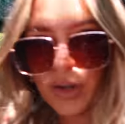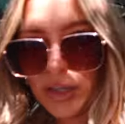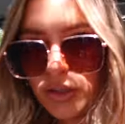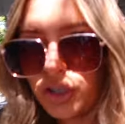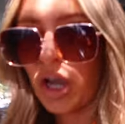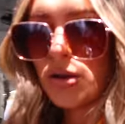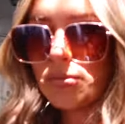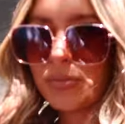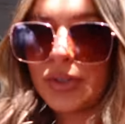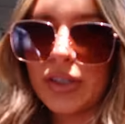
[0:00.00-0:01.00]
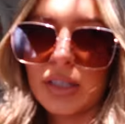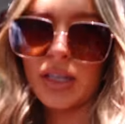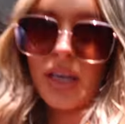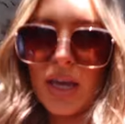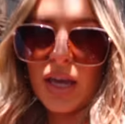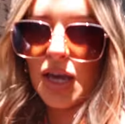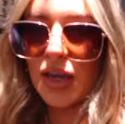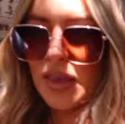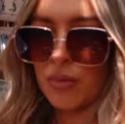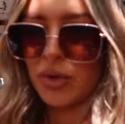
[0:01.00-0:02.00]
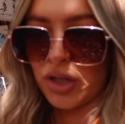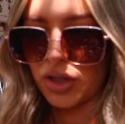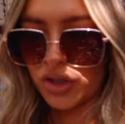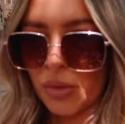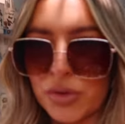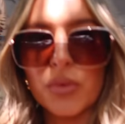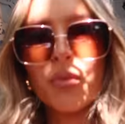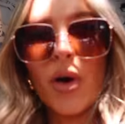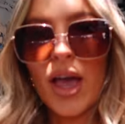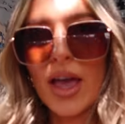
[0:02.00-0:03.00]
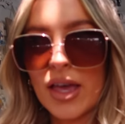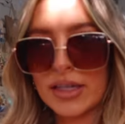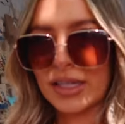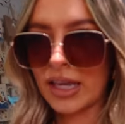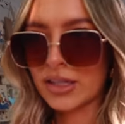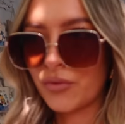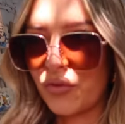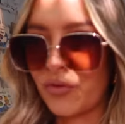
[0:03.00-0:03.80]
around the shops. And then we're gonna stop somewhere to get some